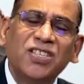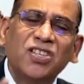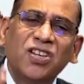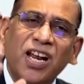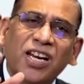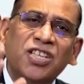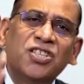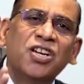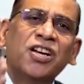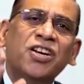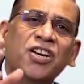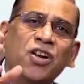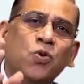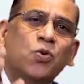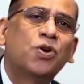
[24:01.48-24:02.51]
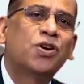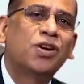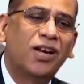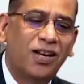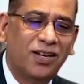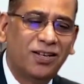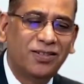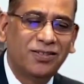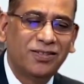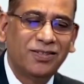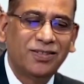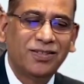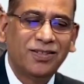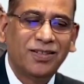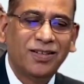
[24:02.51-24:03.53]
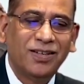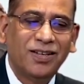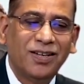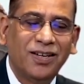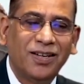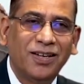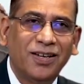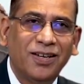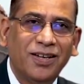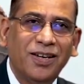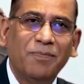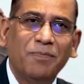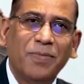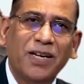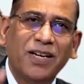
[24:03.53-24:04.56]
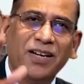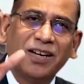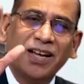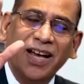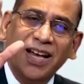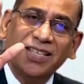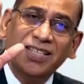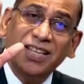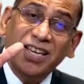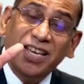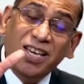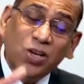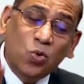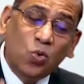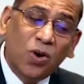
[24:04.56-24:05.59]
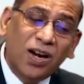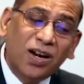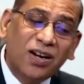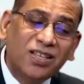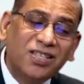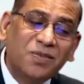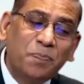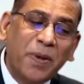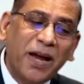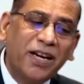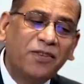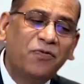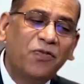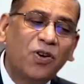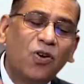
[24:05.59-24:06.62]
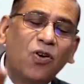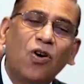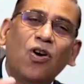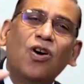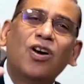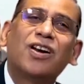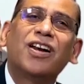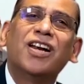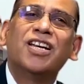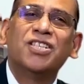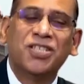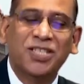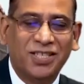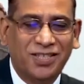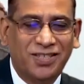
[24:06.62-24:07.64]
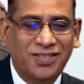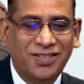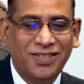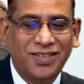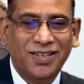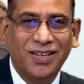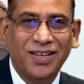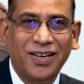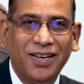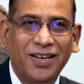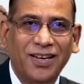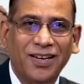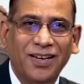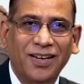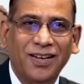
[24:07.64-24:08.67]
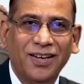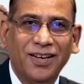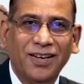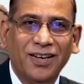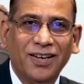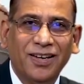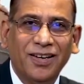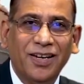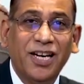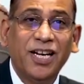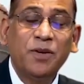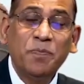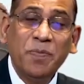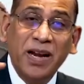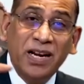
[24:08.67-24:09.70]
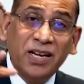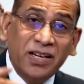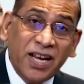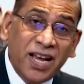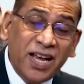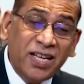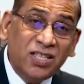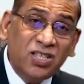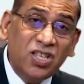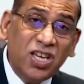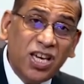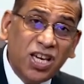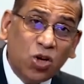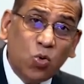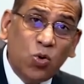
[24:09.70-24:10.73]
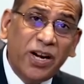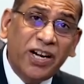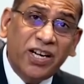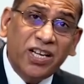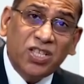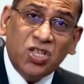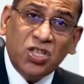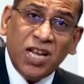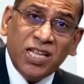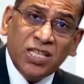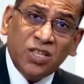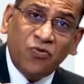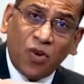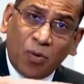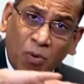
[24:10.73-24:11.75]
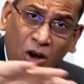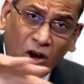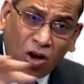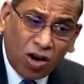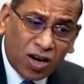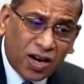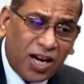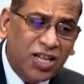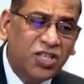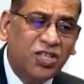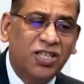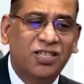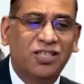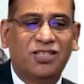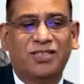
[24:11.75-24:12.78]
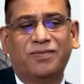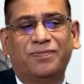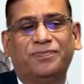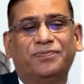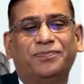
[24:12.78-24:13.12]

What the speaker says: is religion neutral, but it has equal respect for all religions. It maintains equidistance from all religions.